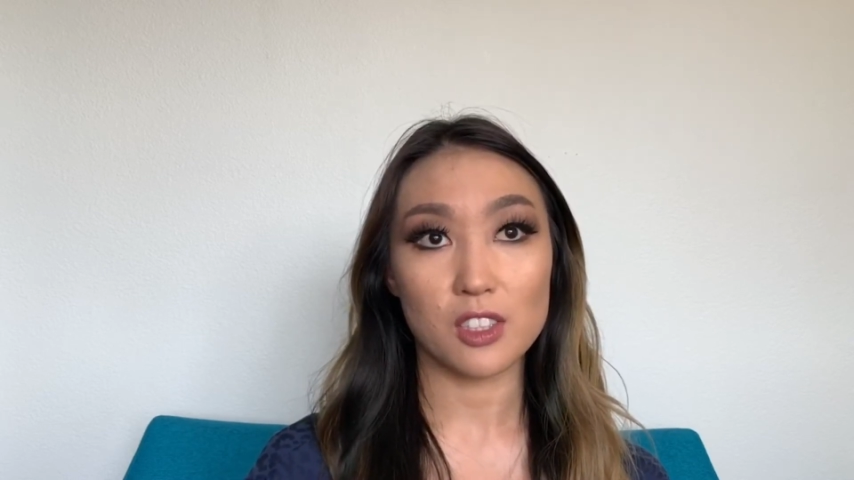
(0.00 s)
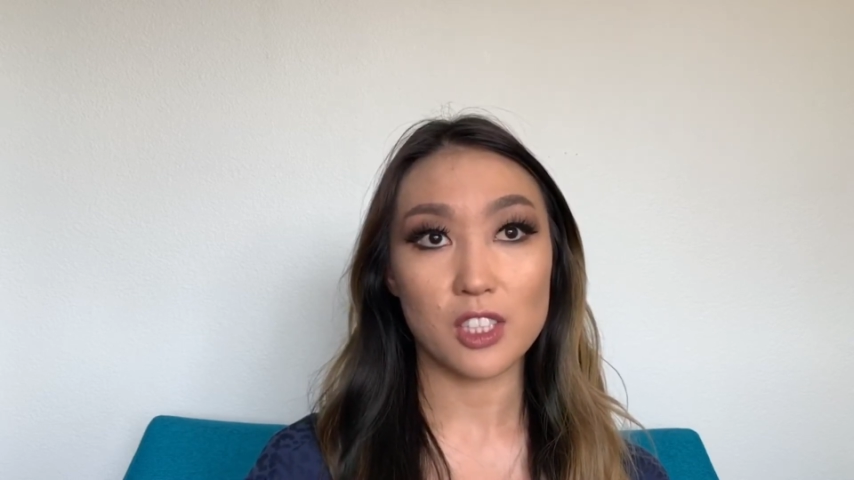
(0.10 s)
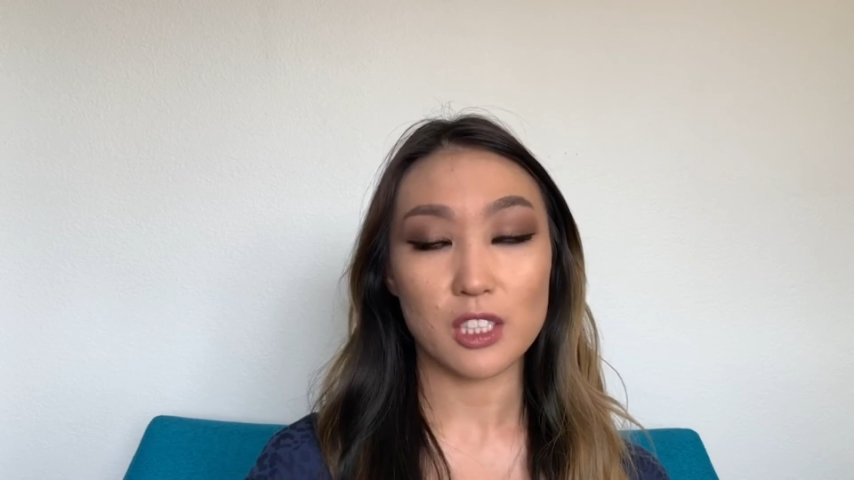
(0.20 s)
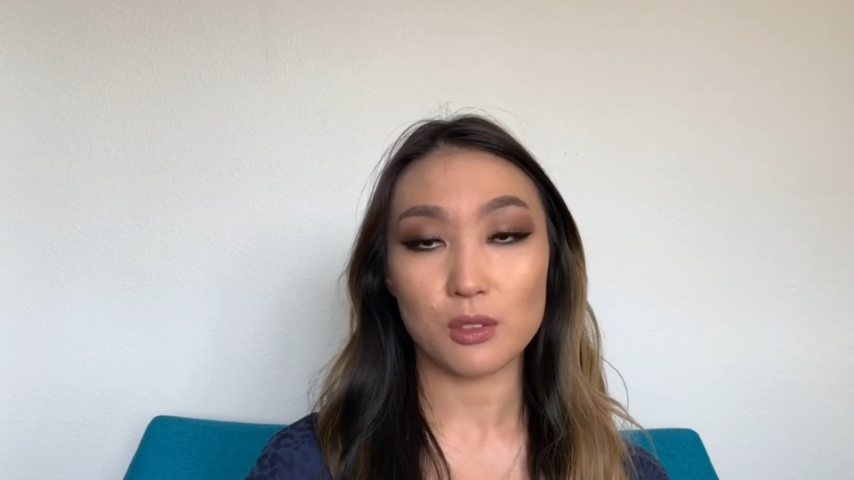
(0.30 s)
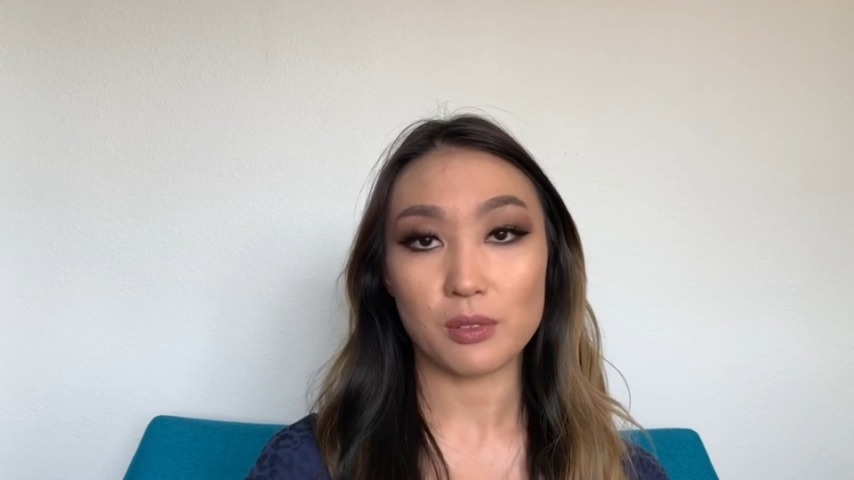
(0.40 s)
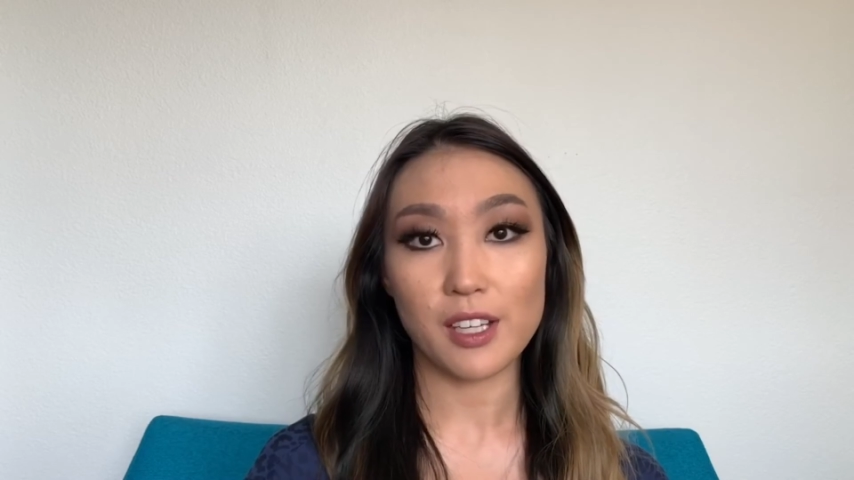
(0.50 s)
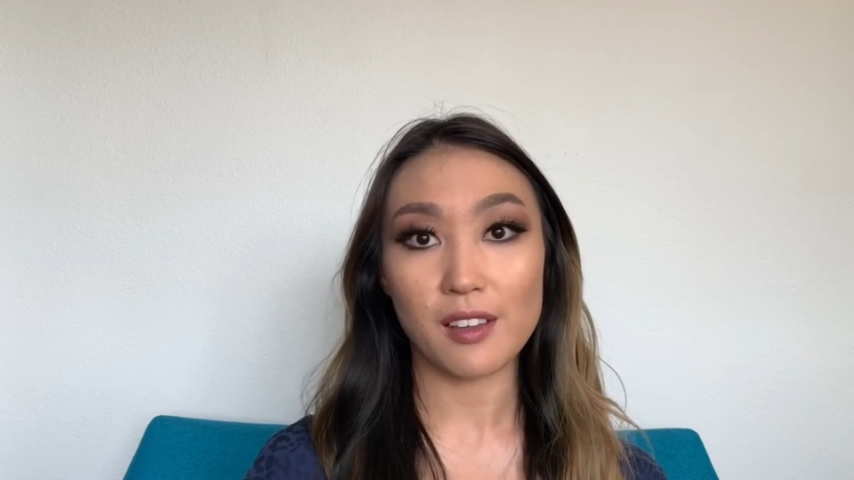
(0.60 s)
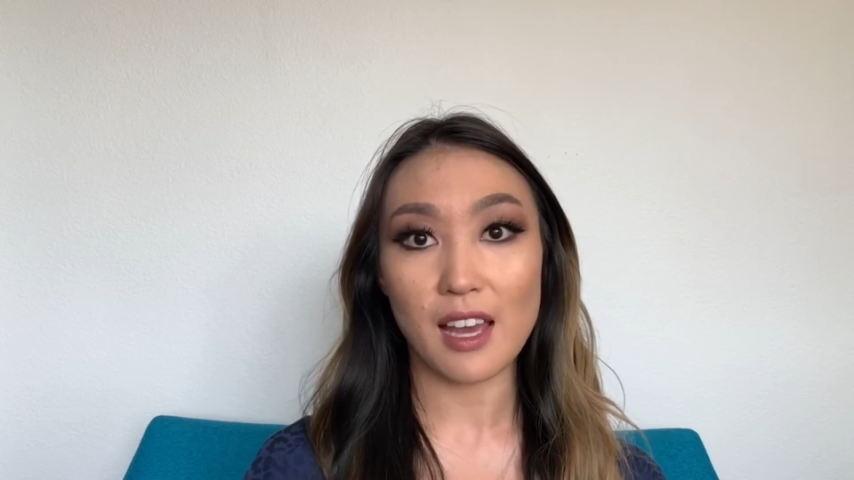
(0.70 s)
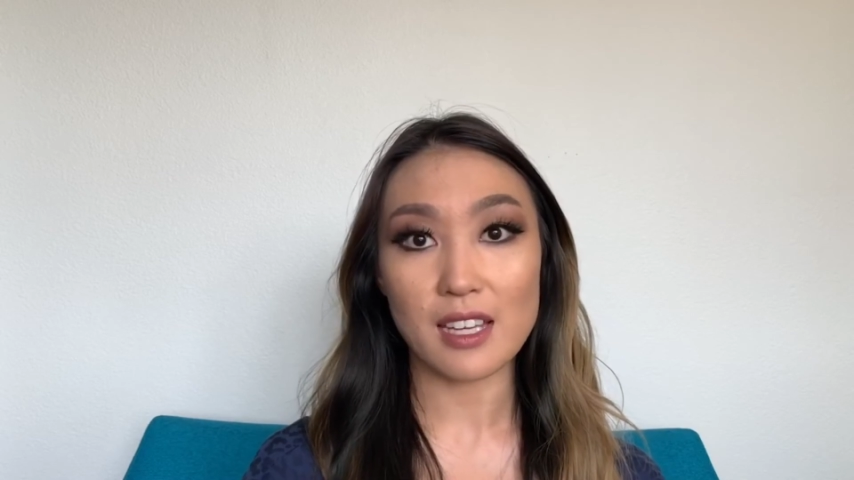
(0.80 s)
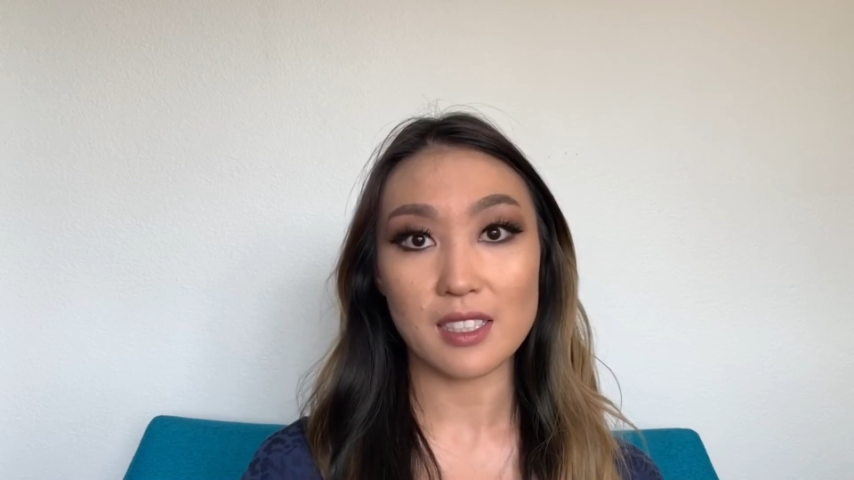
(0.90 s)
just
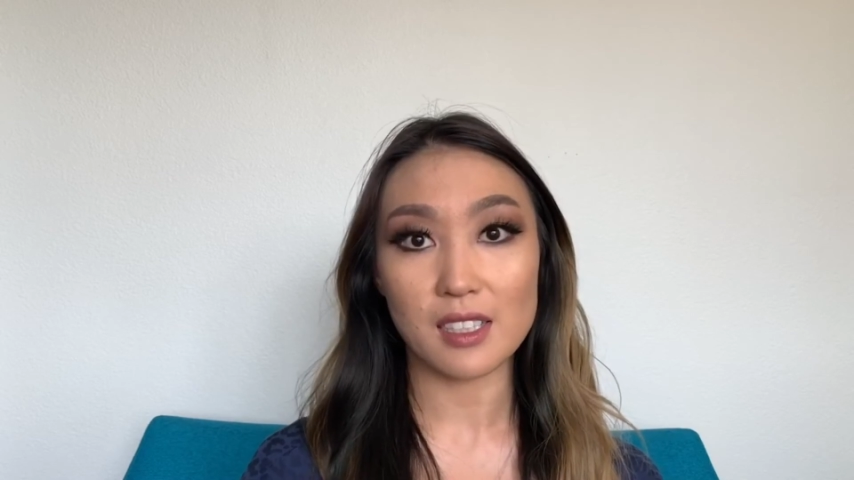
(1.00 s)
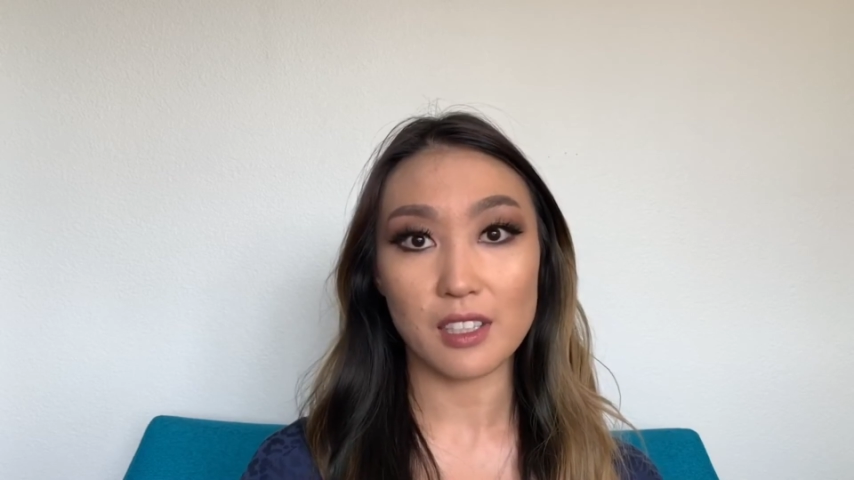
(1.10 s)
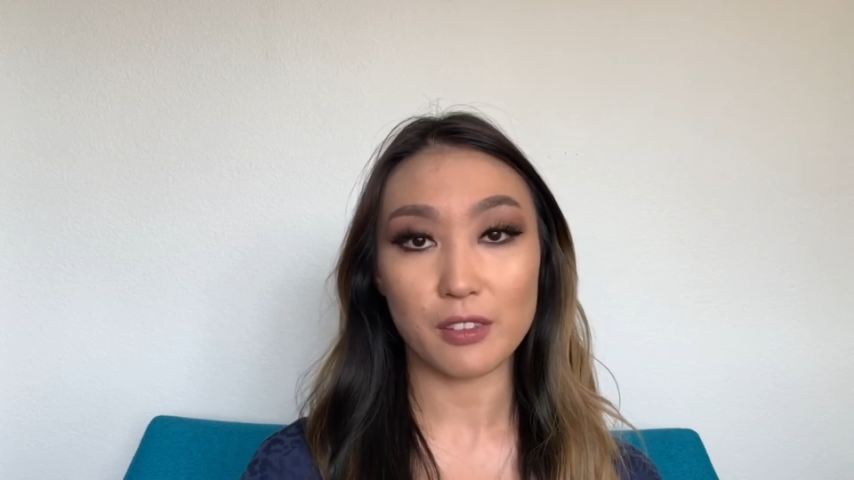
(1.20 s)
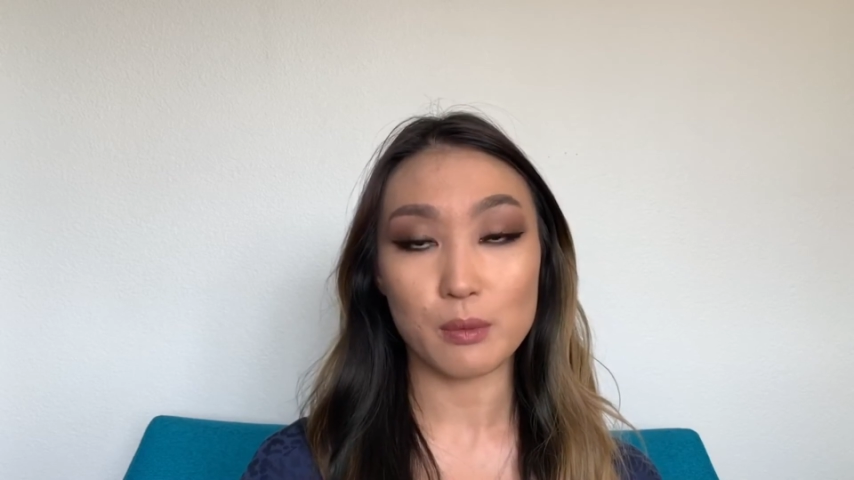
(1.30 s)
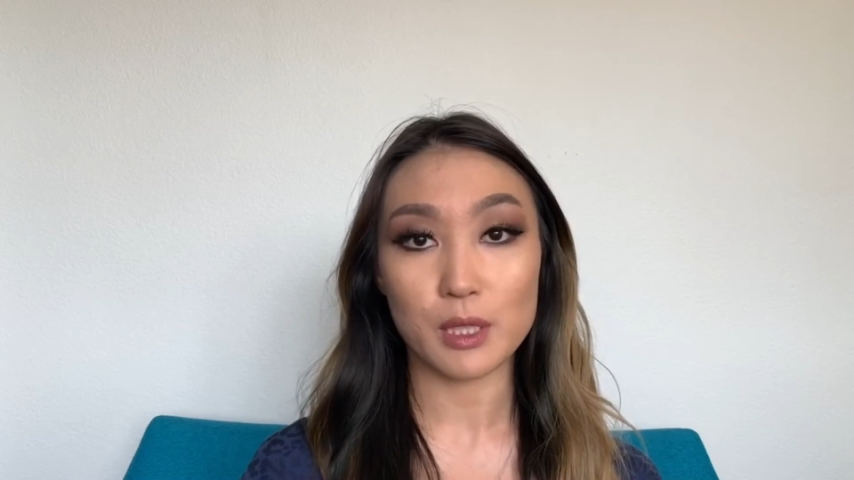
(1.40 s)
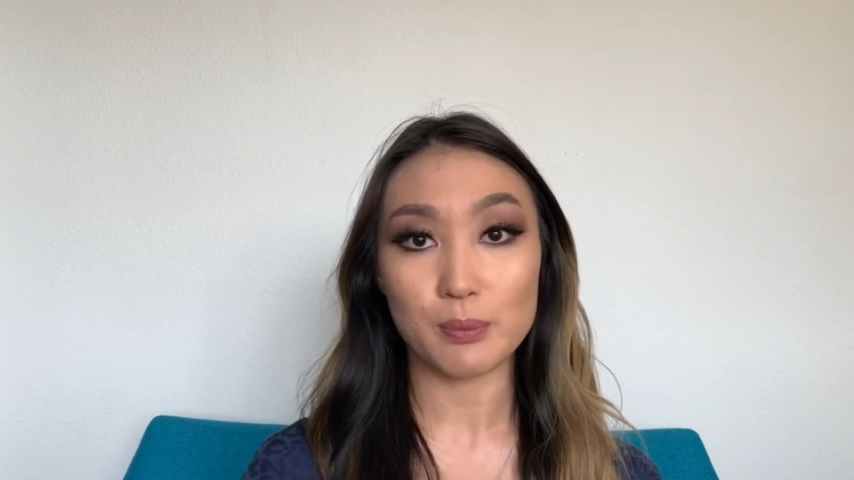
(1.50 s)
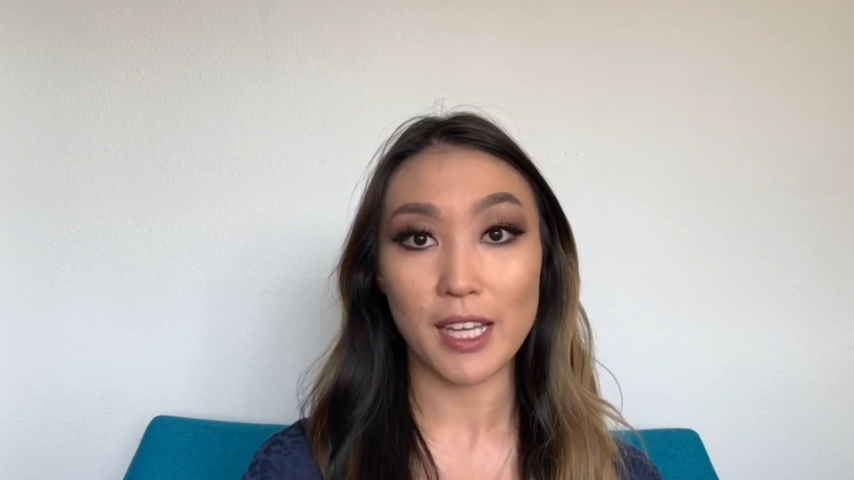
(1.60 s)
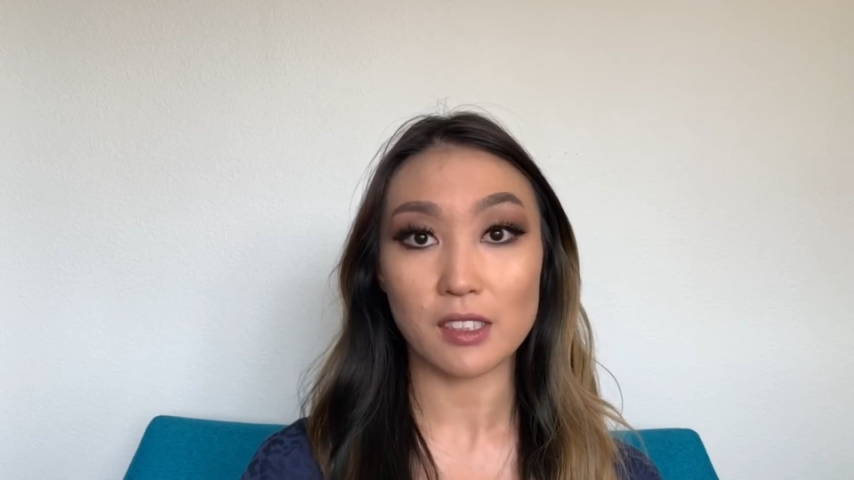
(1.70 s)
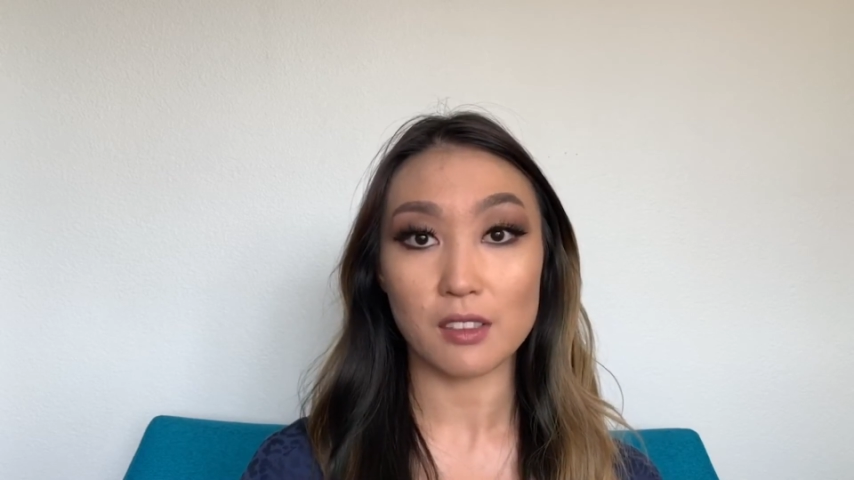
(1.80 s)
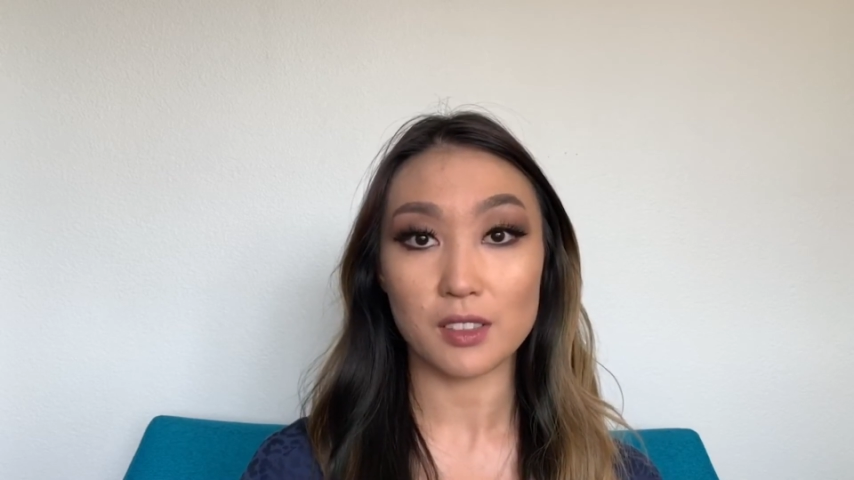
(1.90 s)
realizing different
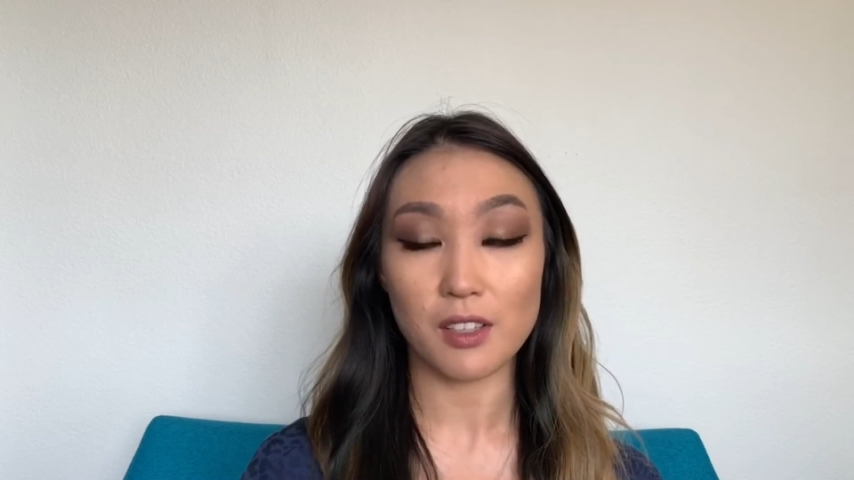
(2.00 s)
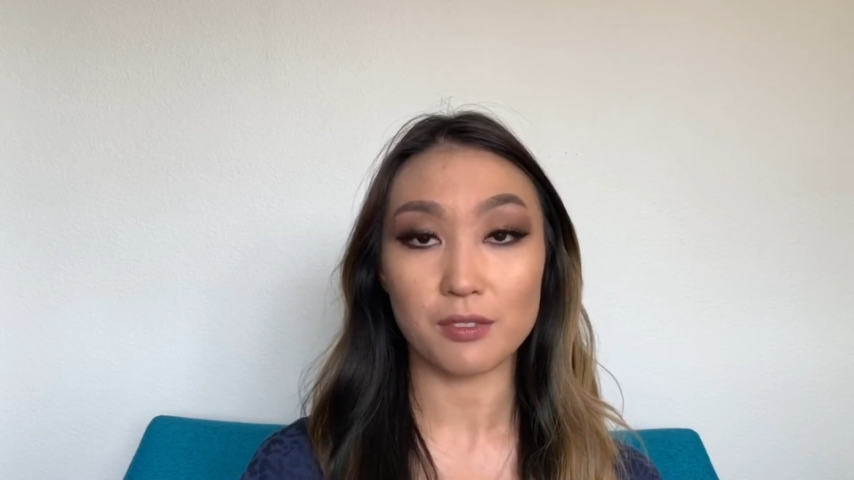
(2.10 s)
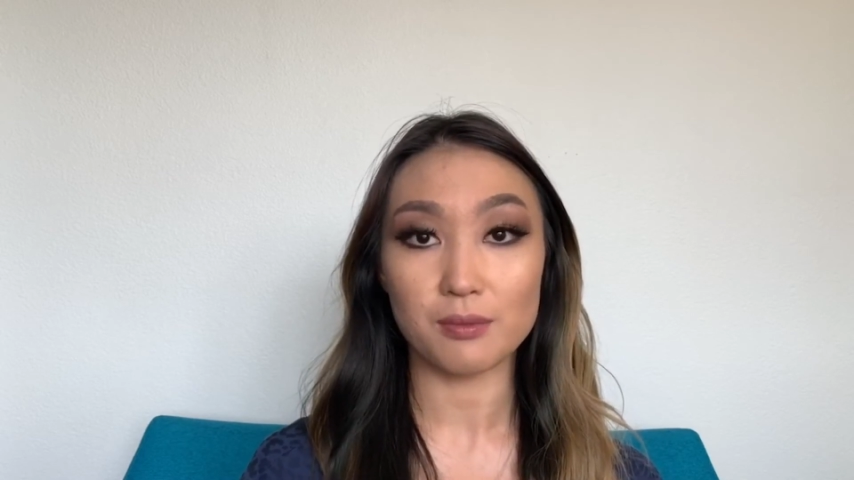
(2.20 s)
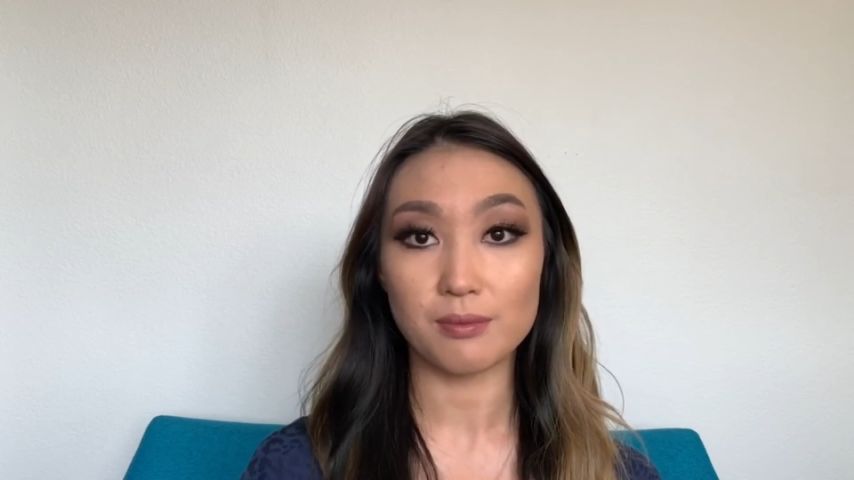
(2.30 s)
perspectives of